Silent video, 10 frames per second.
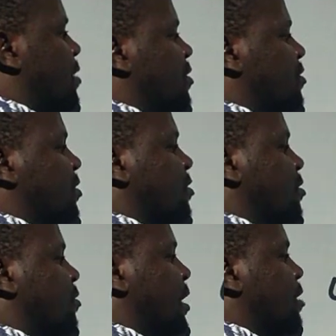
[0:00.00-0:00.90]
mass is
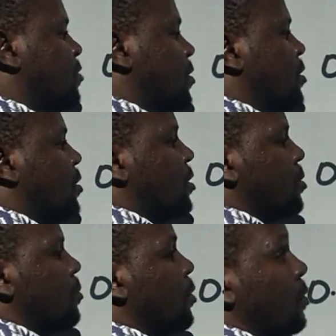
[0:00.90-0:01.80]
65
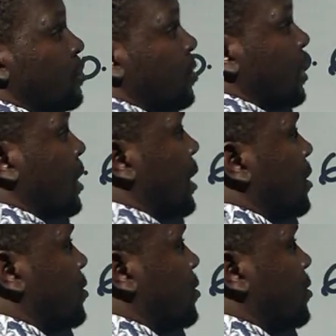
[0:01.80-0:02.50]
plus the other guy